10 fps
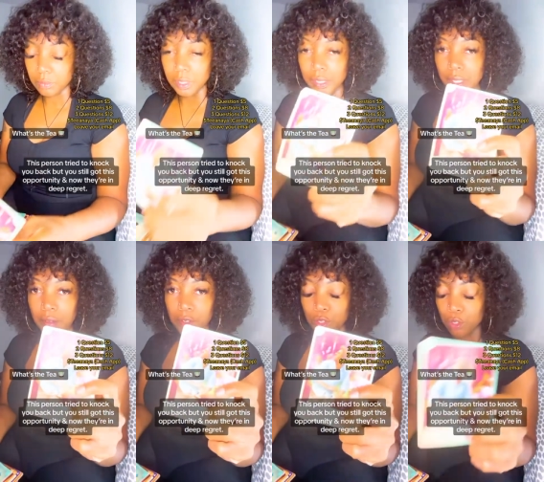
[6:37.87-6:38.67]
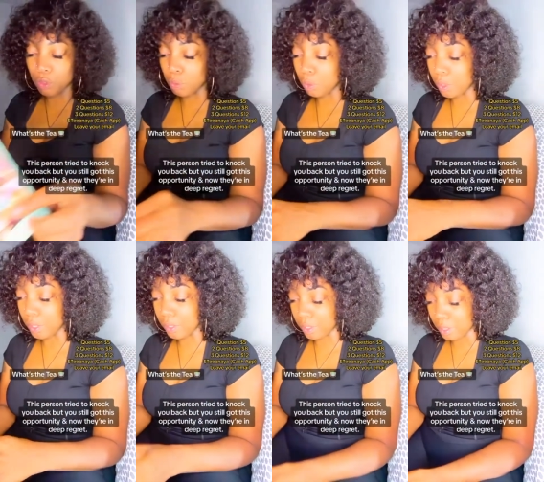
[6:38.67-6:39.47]
Seven of
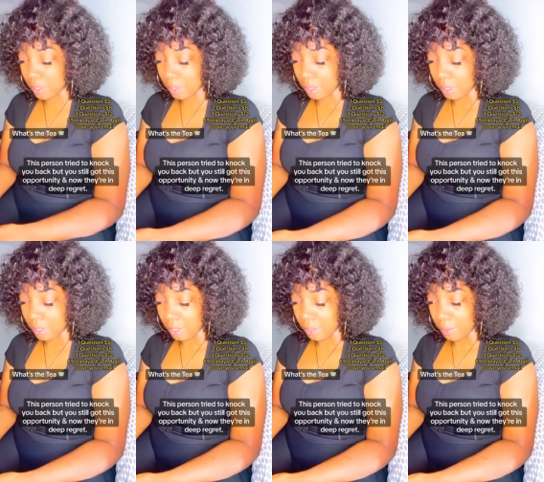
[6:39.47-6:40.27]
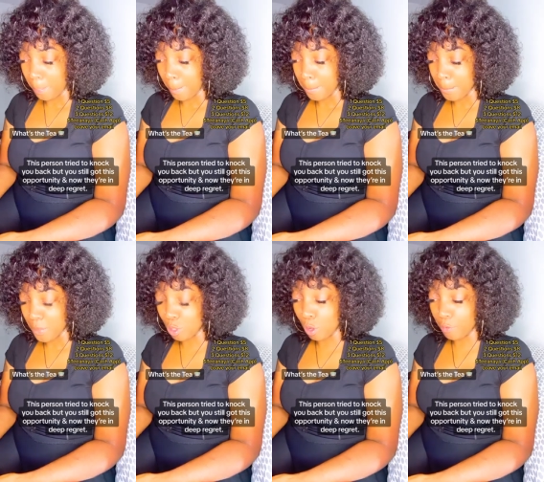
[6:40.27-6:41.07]
Swords.
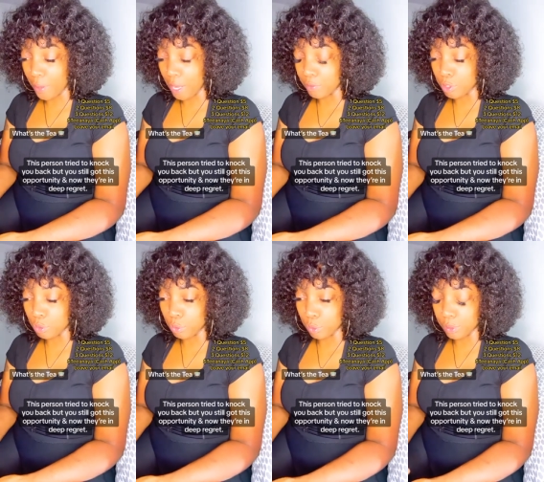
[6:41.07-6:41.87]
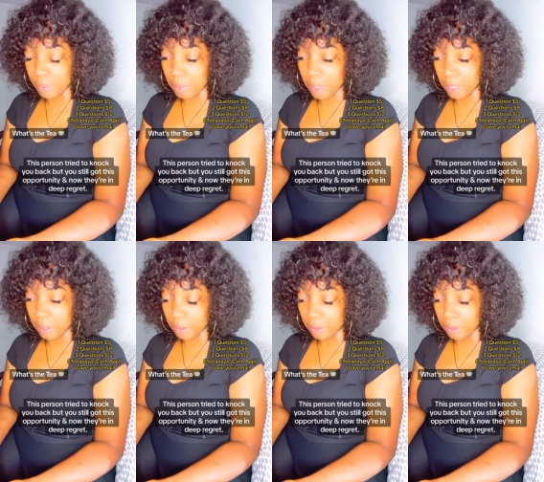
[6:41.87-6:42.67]
No, Five of Swords. My bad,
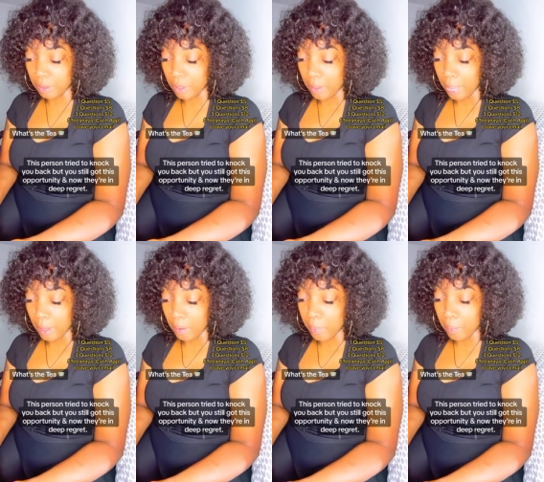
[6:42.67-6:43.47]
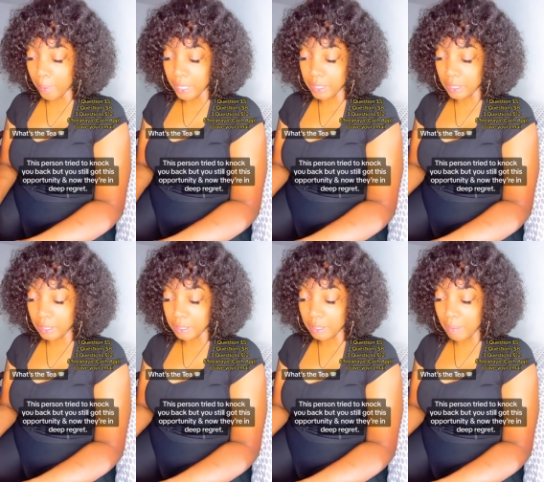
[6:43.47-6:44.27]
y'all. But
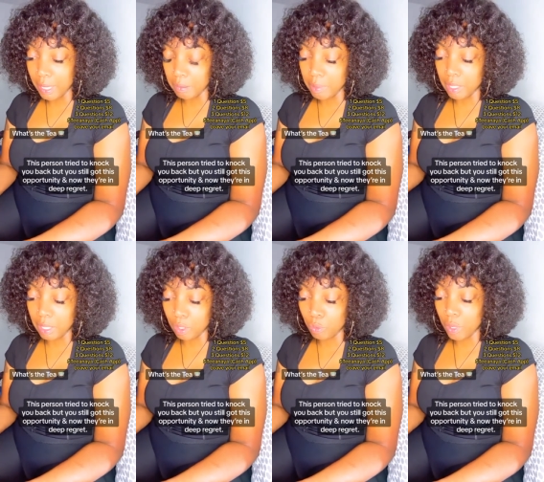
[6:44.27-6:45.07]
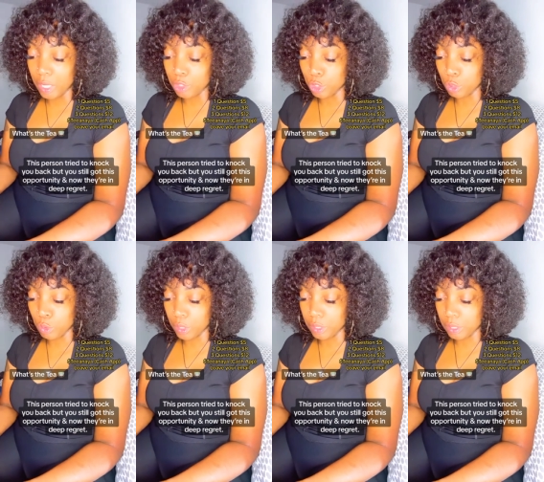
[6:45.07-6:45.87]
basically, somebody made an unwise
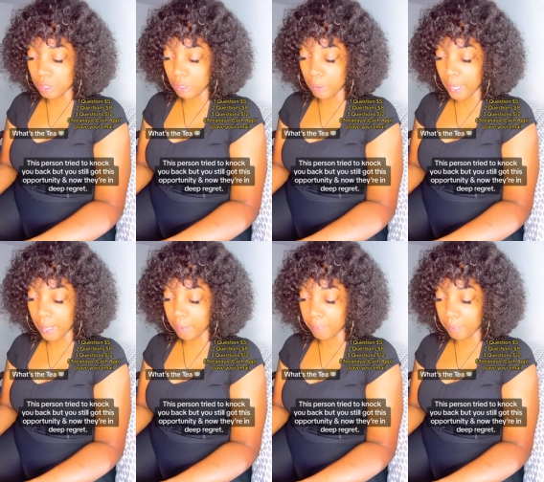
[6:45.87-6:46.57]
choice, okay?